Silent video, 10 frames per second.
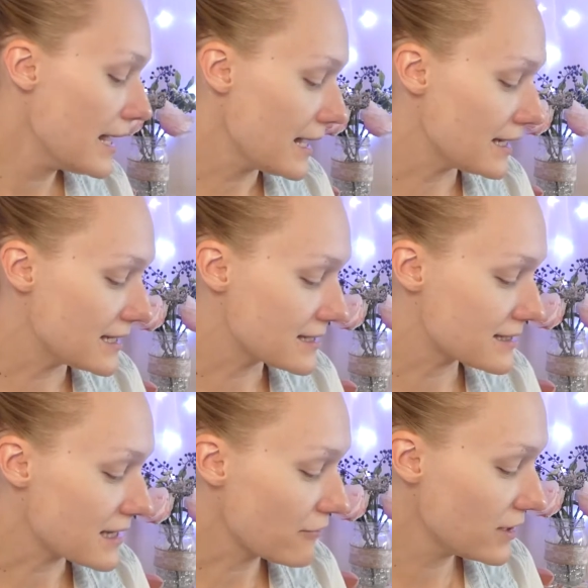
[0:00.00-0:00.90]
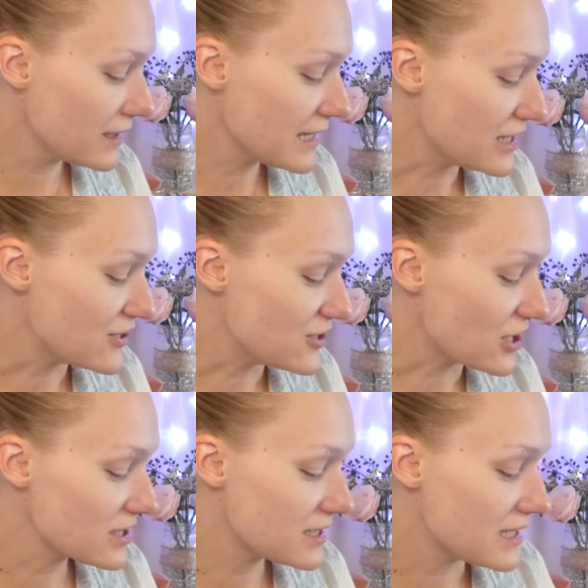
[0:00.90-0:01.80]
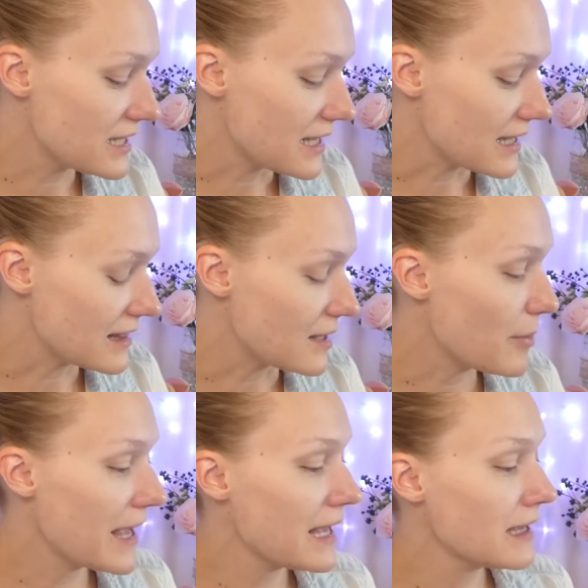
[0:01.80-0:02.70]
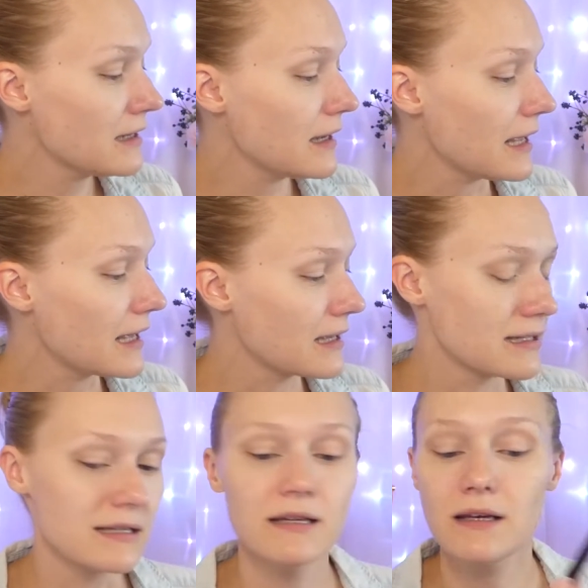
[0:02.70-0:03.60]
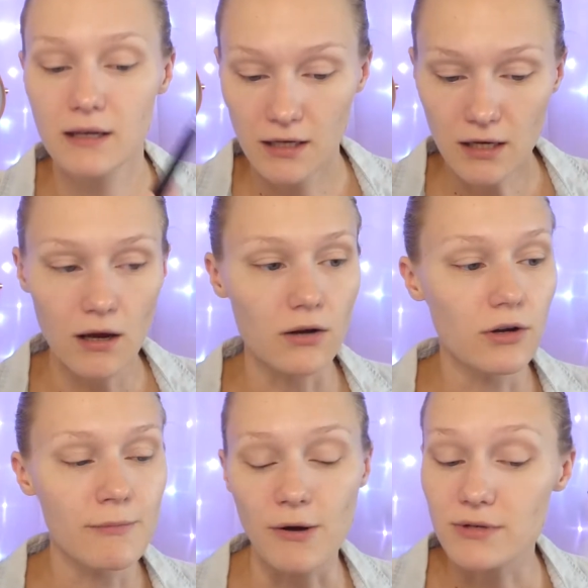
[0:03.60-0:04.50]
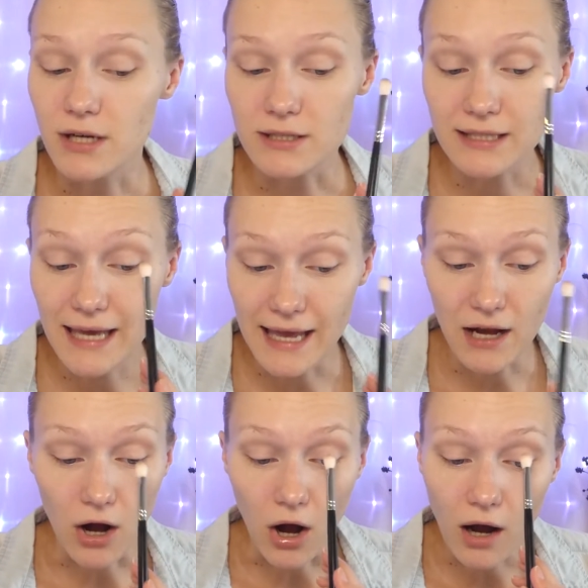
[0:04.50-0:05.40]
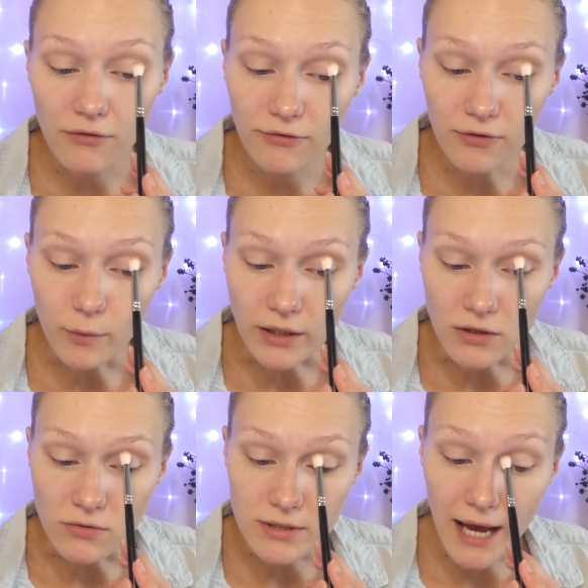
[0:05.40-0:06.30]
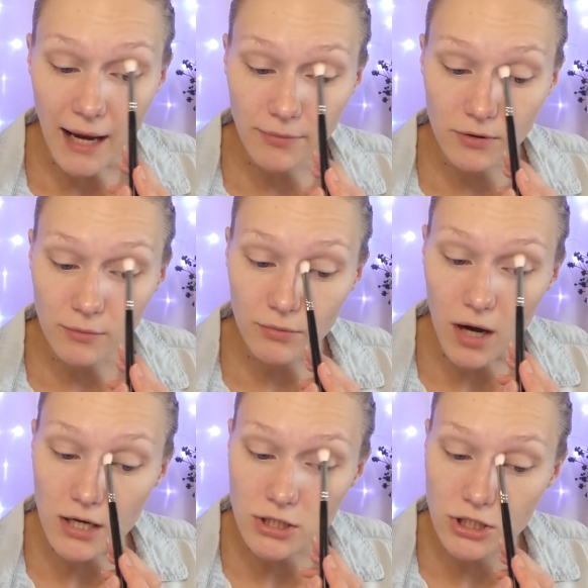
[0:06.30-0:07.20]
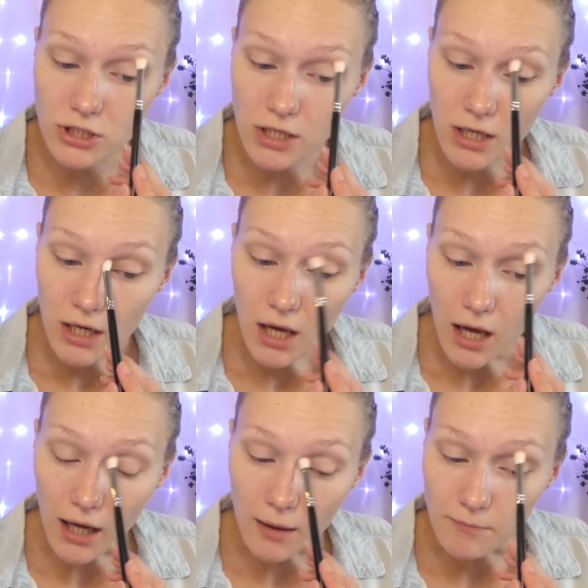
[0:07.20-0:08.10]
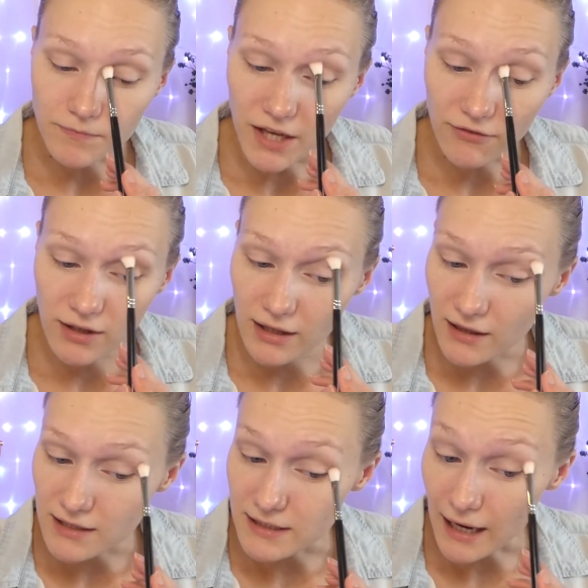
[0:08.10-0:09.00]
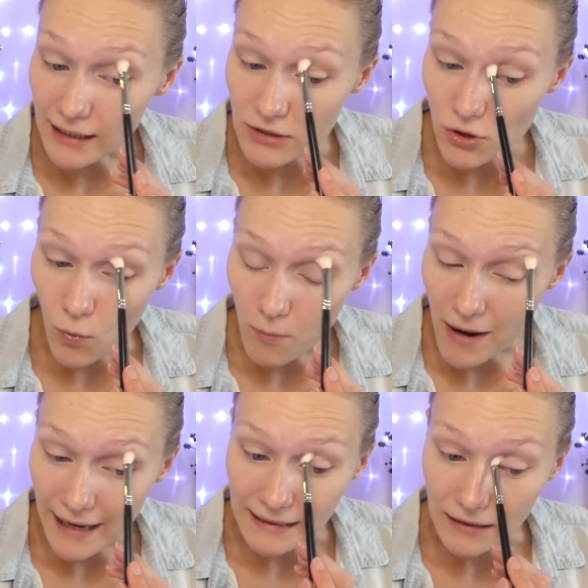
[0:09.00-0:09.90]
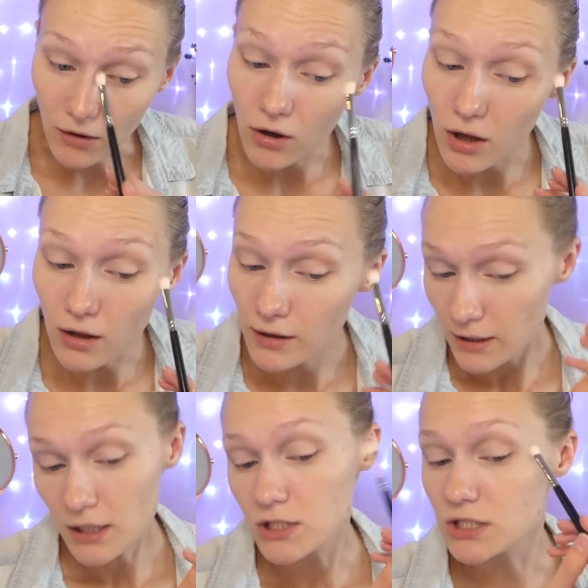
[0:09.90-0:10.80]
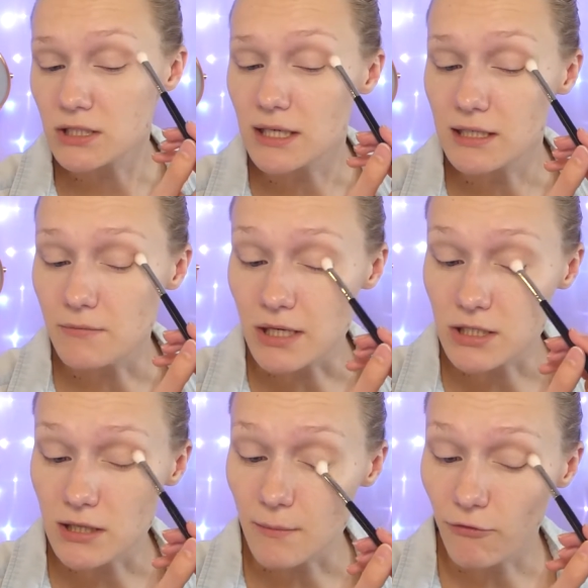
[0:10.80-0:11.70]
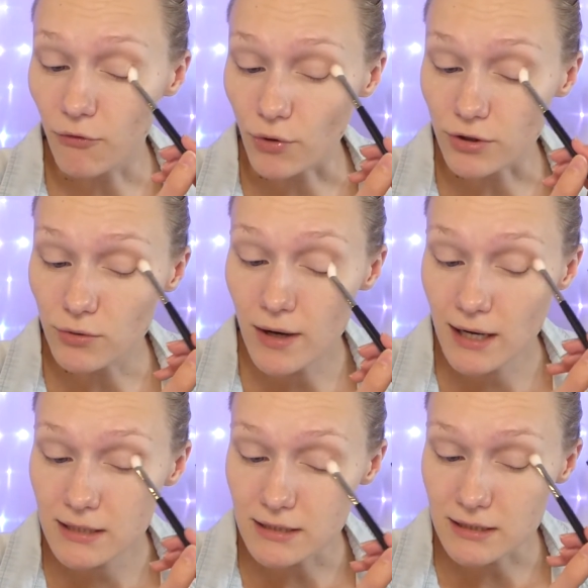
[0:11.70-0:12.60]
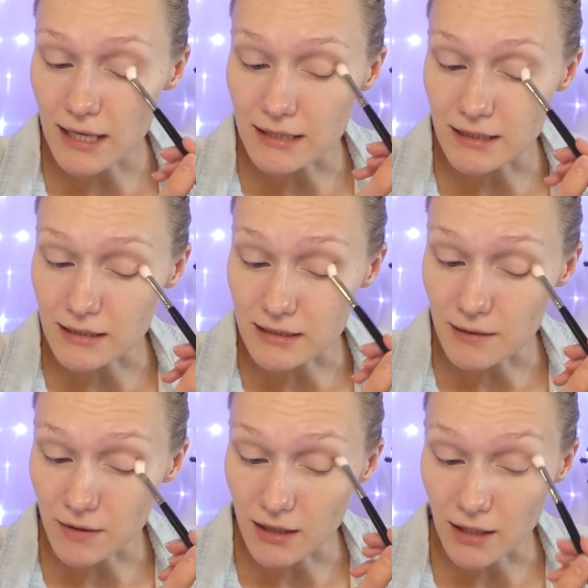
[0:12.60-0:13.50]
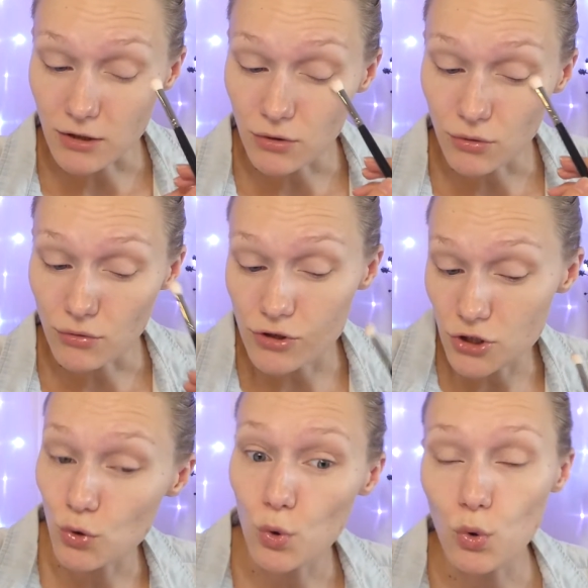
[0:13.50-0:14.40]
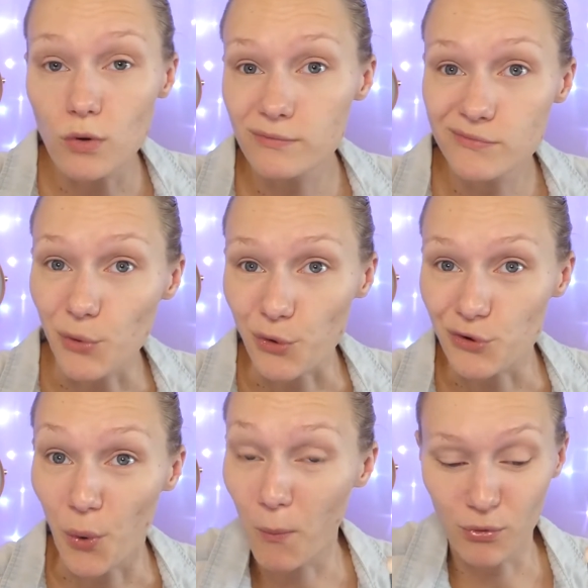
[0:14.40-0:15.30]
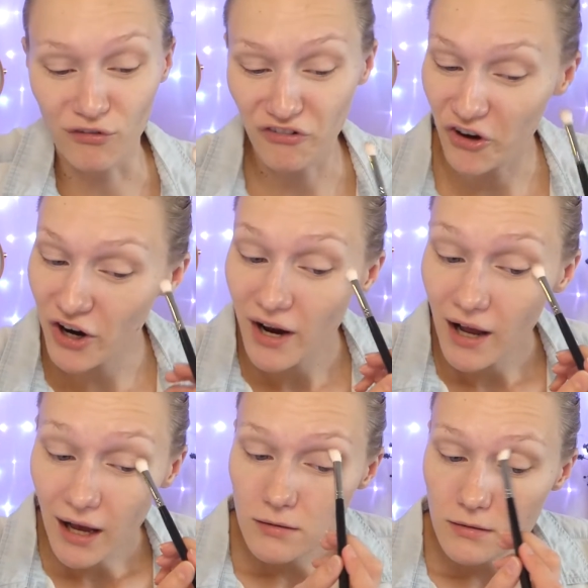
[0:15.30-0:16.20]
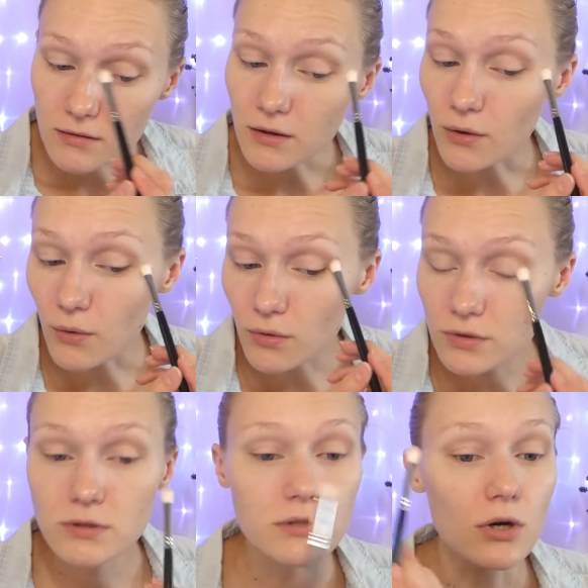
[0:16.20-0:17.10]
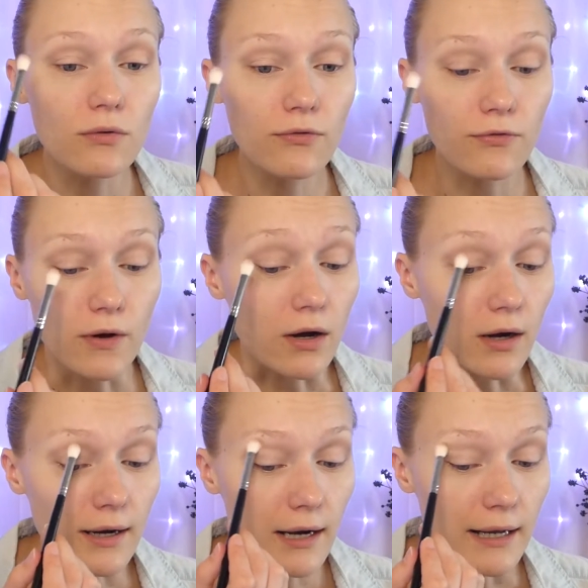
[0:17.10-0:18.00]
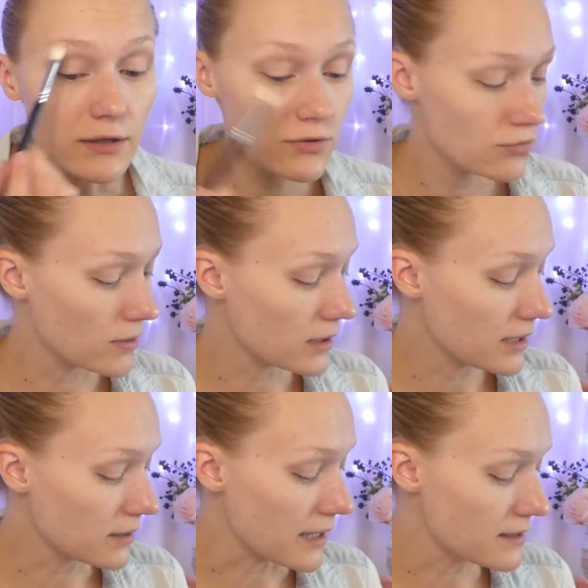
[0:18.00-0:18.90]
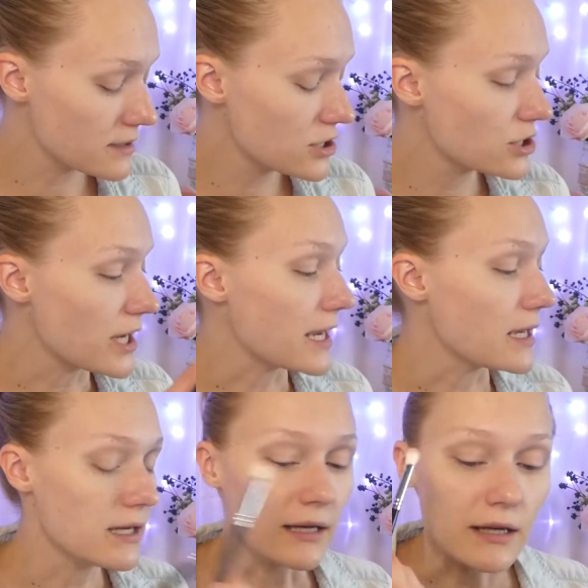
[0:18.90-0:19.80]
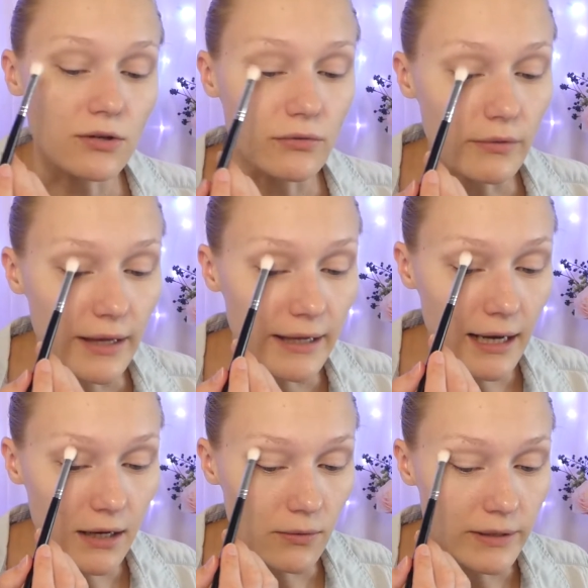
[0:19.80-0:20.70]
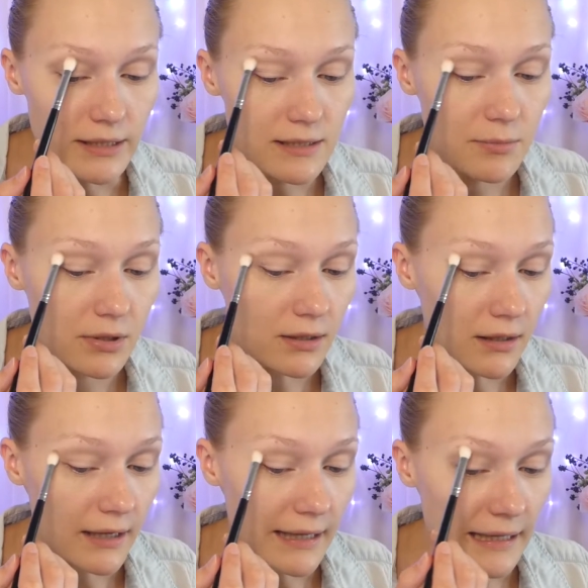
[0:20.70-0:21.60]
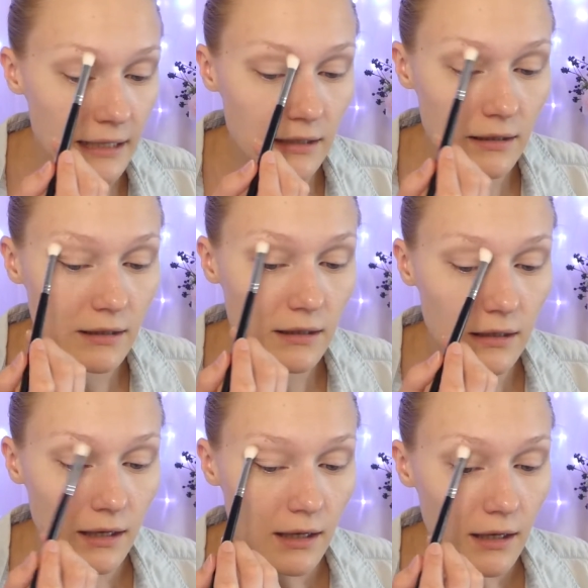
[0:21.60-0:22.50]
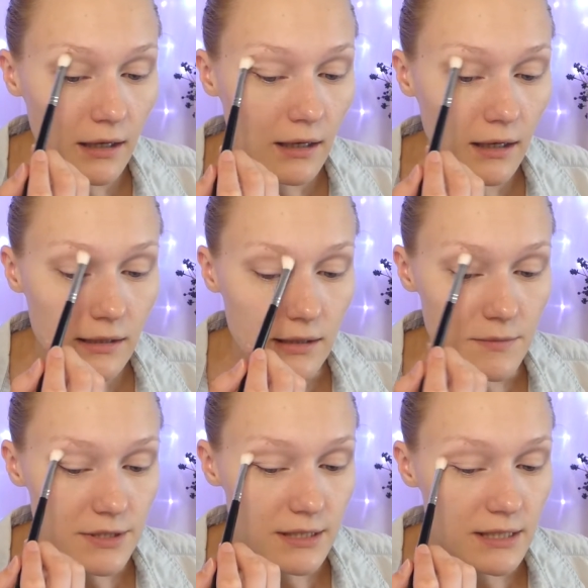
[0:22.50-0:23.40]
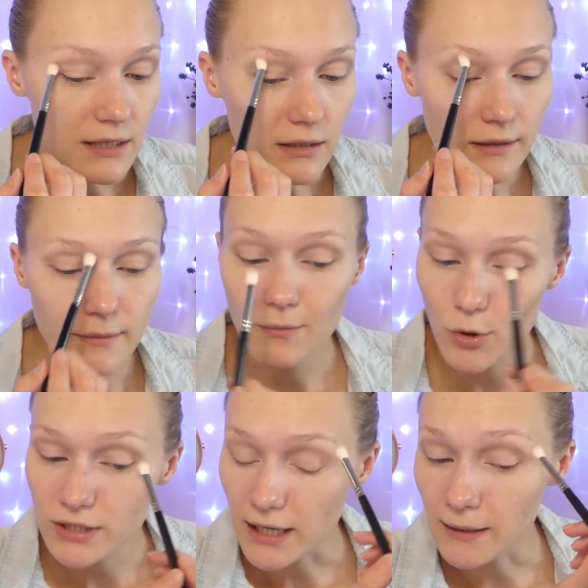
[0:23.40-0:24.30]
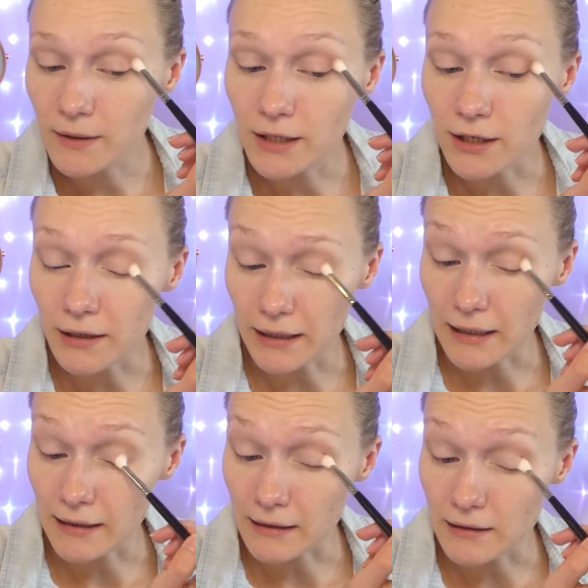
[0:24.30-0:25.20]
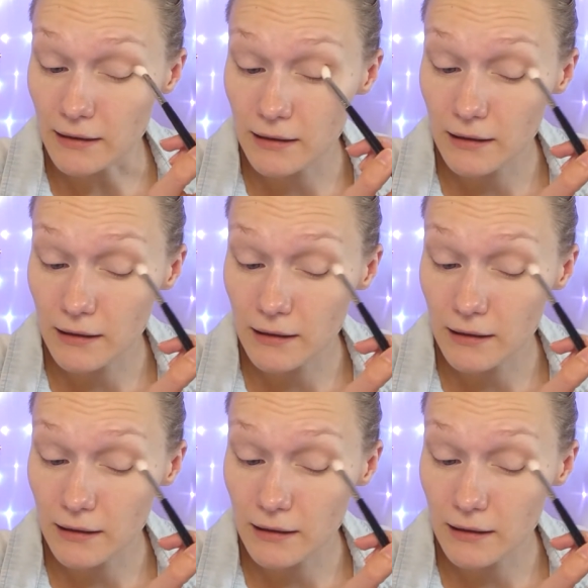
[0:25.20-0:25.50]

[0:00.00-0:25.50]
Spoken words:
It is definitely dusty in the pan, and a good amount does kick off when you tap your brush. Definitely things that I don't mind at all. Just like to mention them for you guys in case it is something that you do or don't prefer. So far, I do really like the shade, and I do like how it is applying. I'm just going to take a little bit more time here and